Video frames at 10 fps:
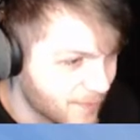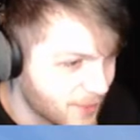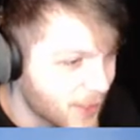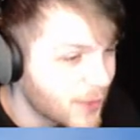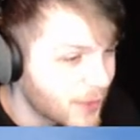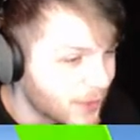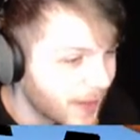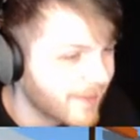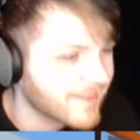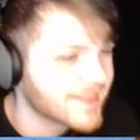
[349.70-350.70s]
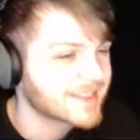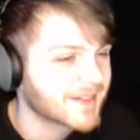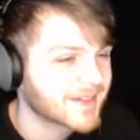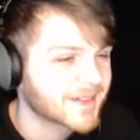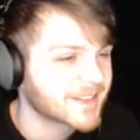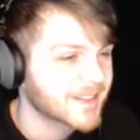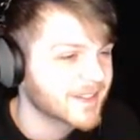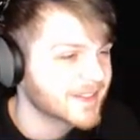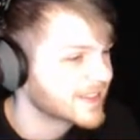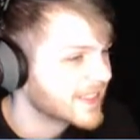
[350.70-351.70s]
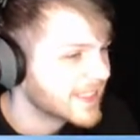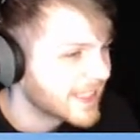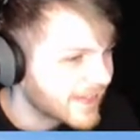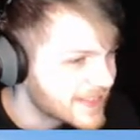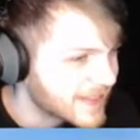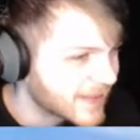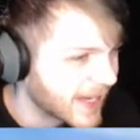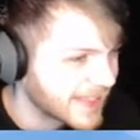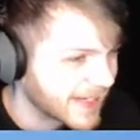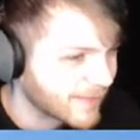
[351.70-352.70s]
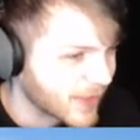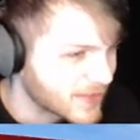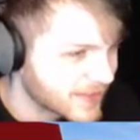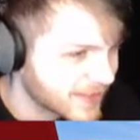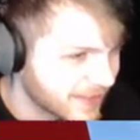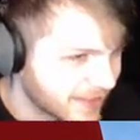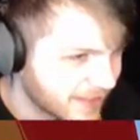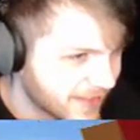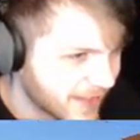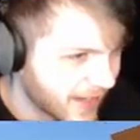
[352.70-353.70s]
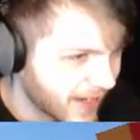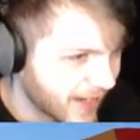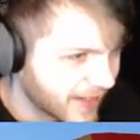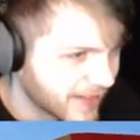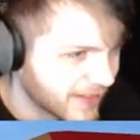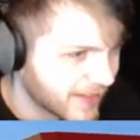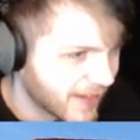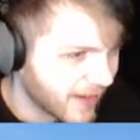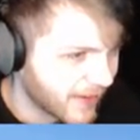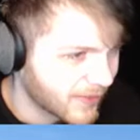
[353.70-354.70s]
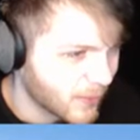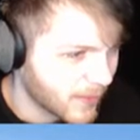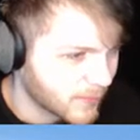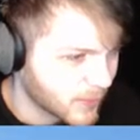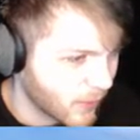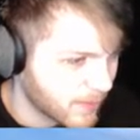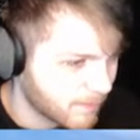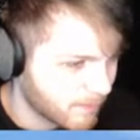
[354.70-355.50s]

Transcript: you! I was so close. I was so goddamn close. Uh, I don't know where I'm going,